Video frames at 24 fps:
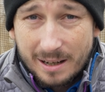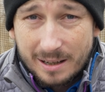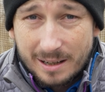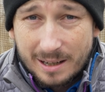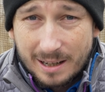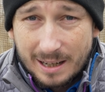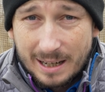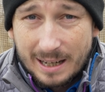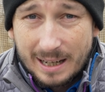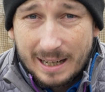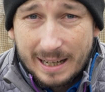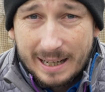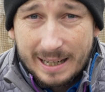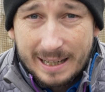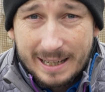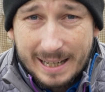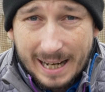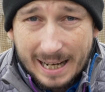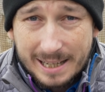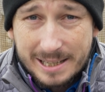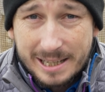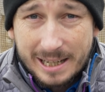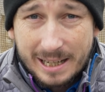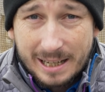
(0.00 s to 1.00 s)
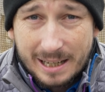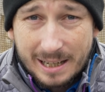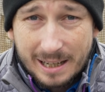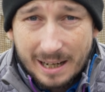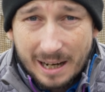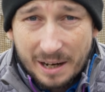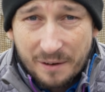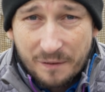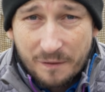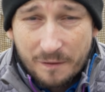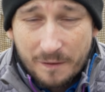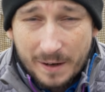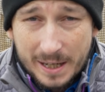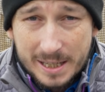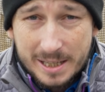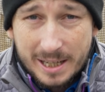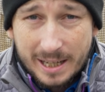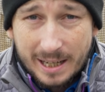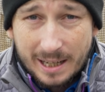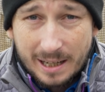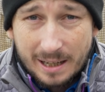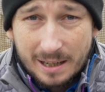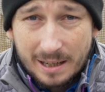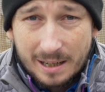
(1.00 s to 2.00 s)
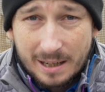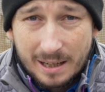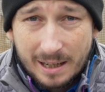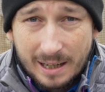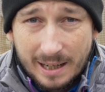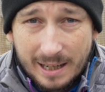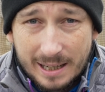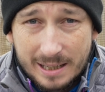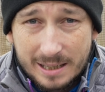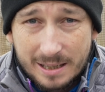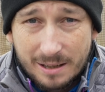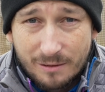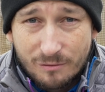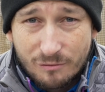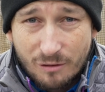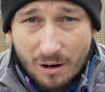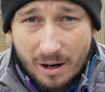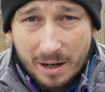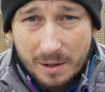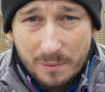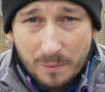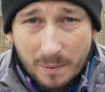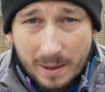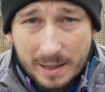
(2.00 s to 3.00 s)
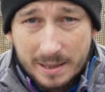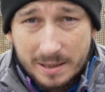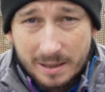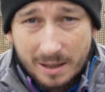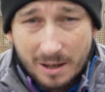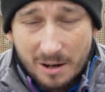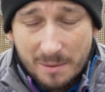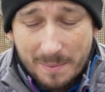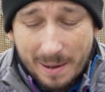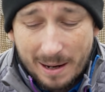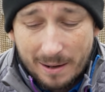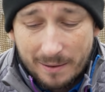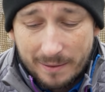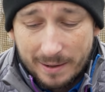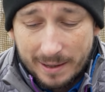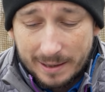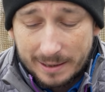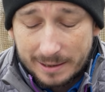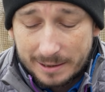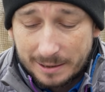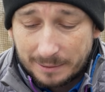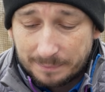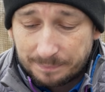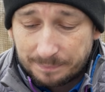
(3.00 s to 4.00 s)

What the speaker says: Clearly, getting a fitting is the right way to go about this.